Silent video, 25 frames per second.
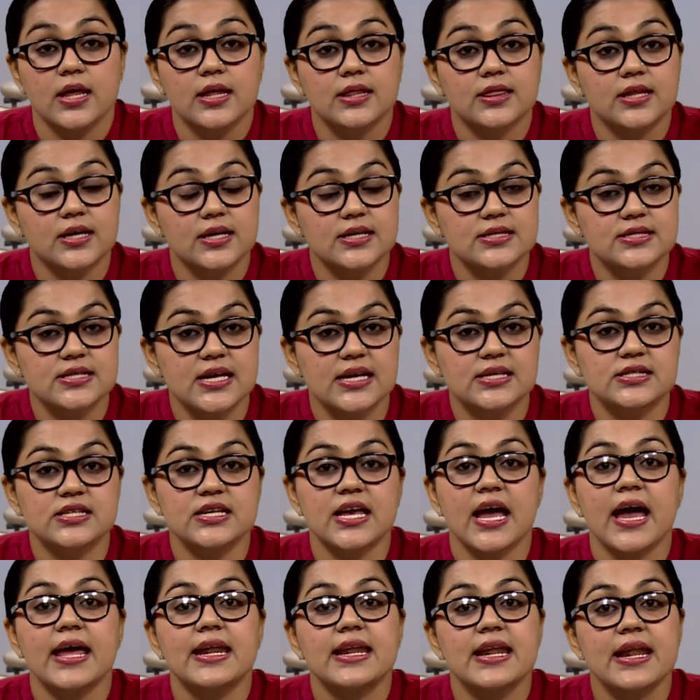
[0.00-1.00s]
The
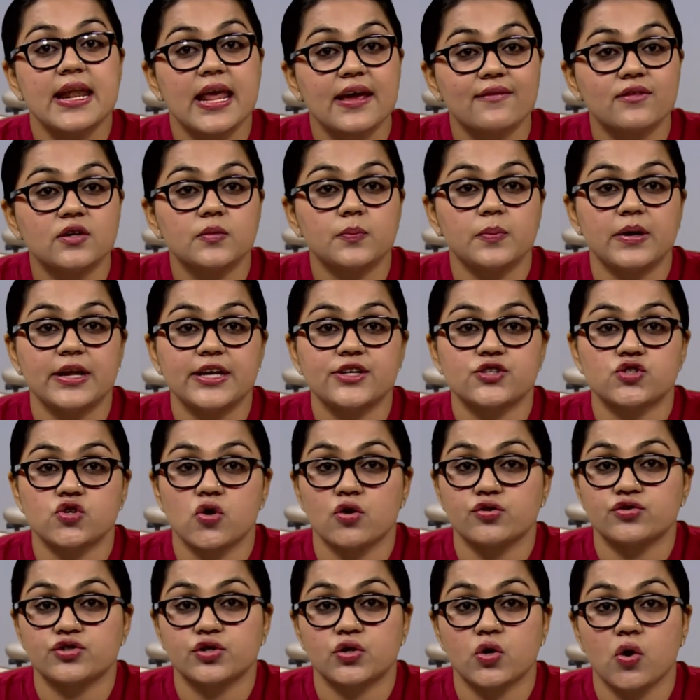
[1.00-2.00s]
assessee had never placed
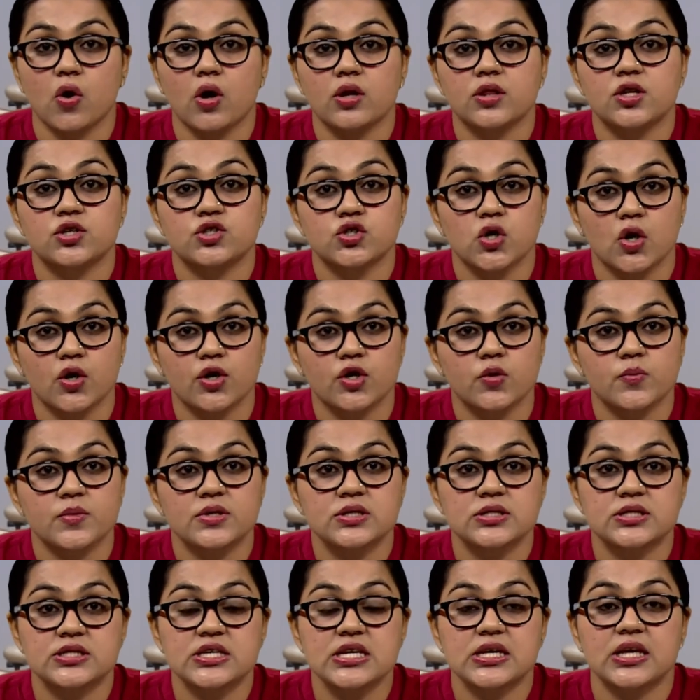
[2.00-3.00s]
on record the
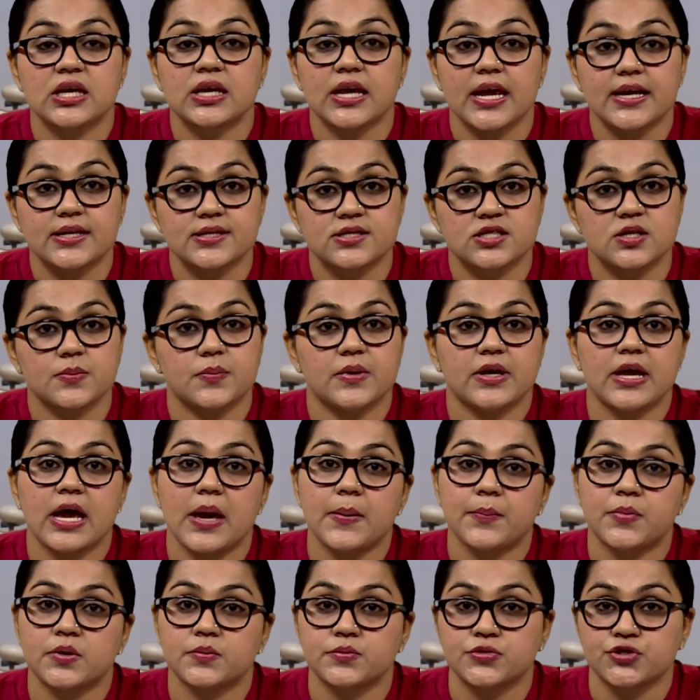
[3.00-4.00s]
document seeking
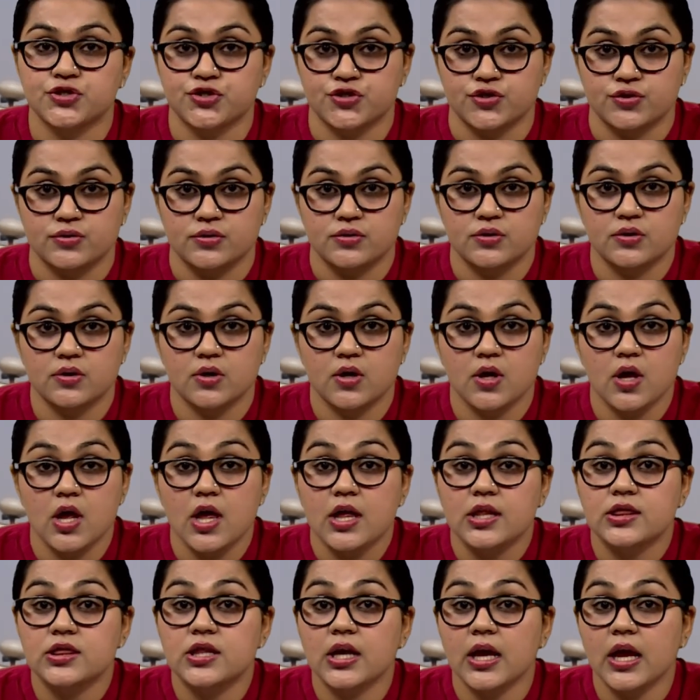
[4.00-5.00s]
STPI permission.
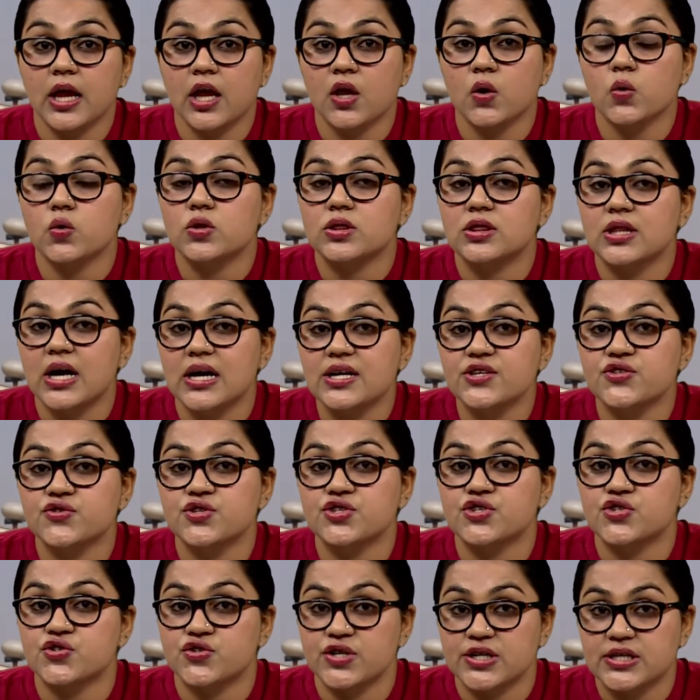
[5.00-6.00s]
The AO thus
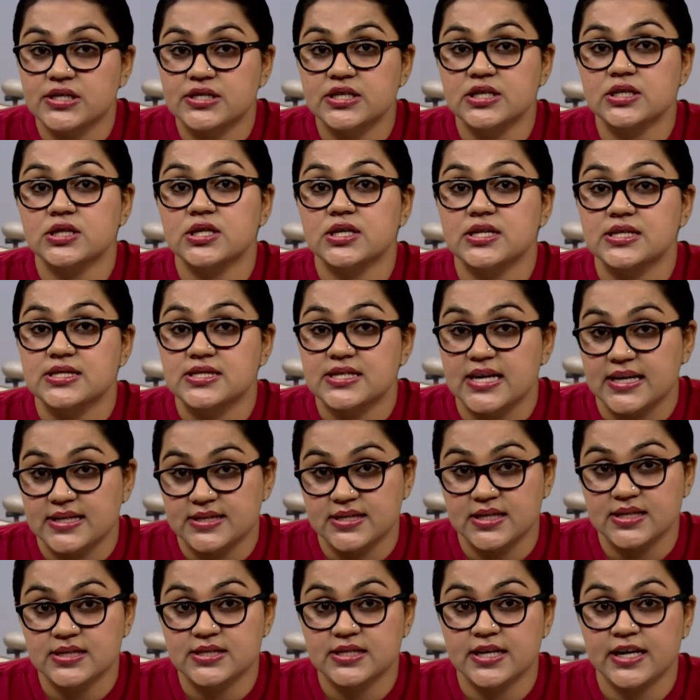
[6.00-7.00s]
restricted the
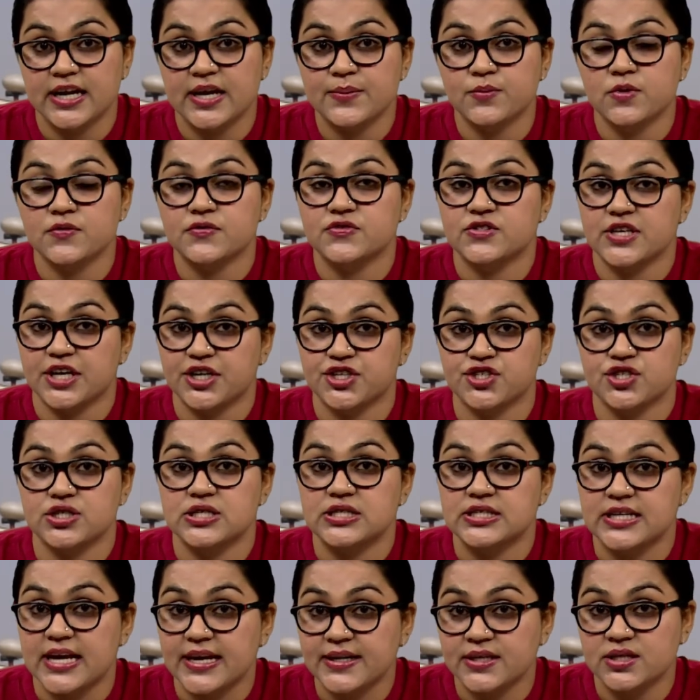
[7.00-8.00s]
assessee's claim of
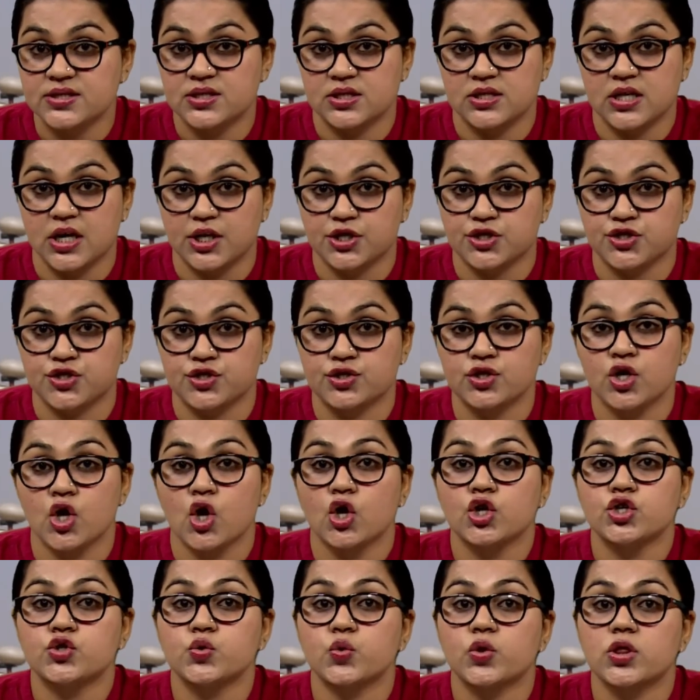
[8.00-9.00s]
Section 10A deduction
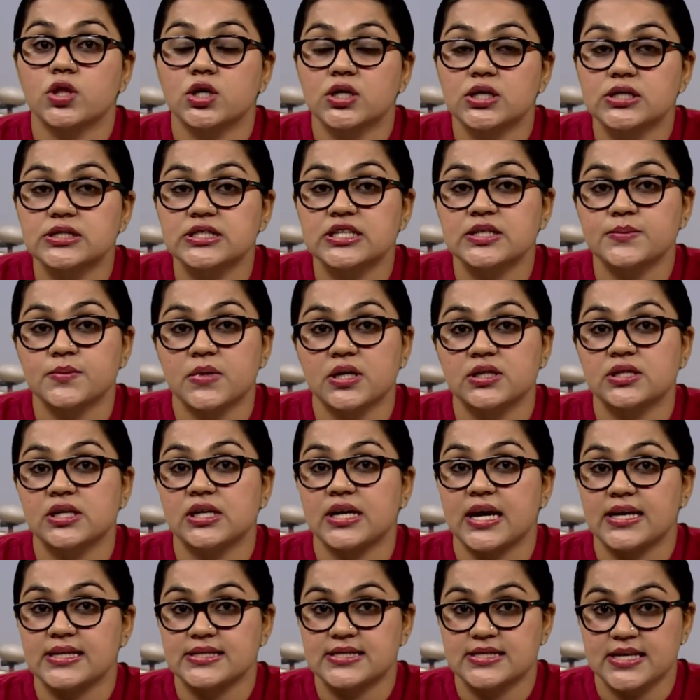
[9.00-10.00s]
to 13 mother
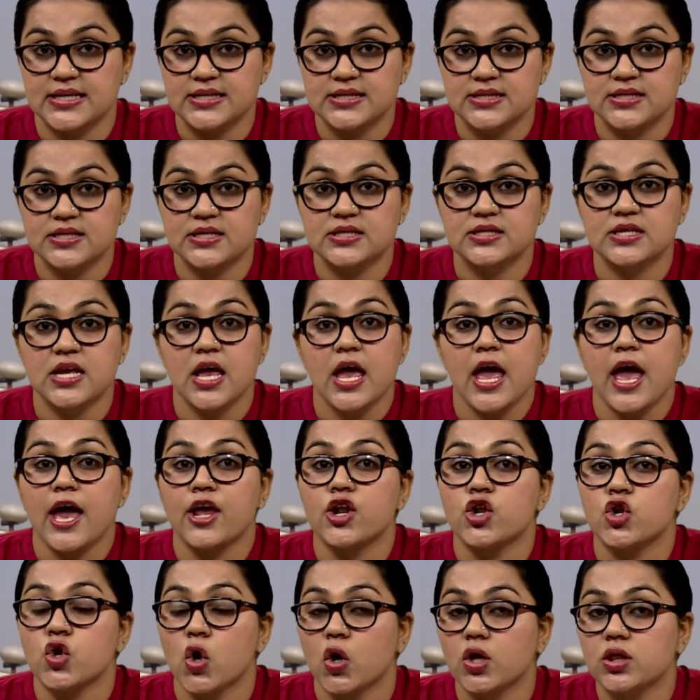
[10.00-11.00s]
licenses
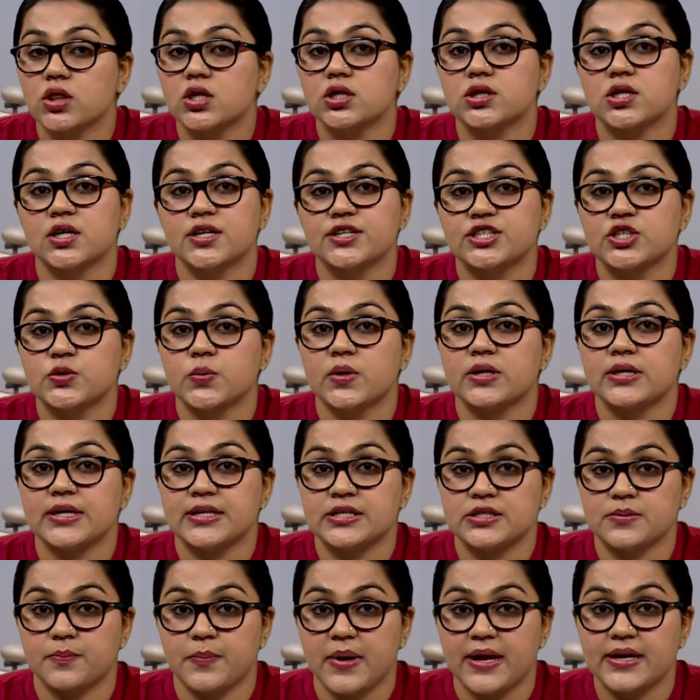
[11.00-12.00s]
and not the 31
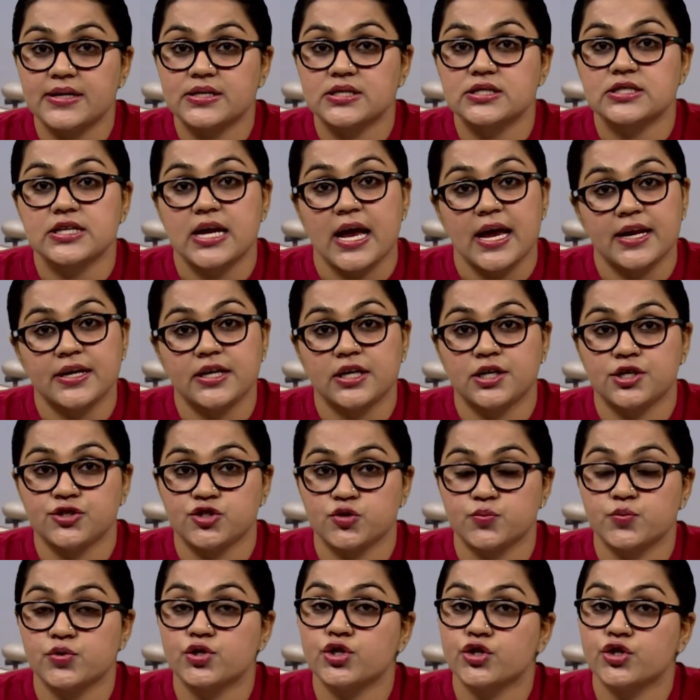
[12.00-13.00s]
independent and eligible